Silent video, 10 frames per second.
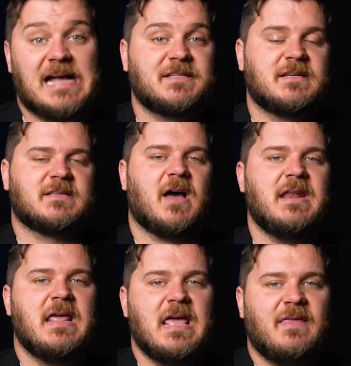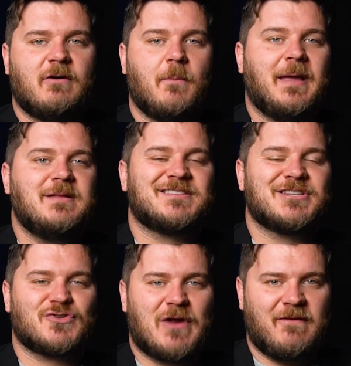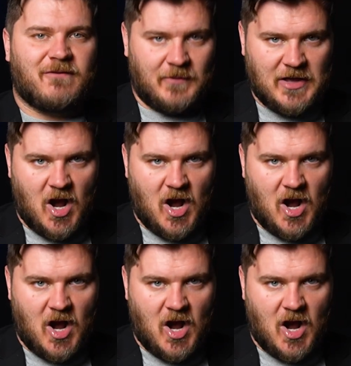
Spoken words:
As a design, they were pinched straight from the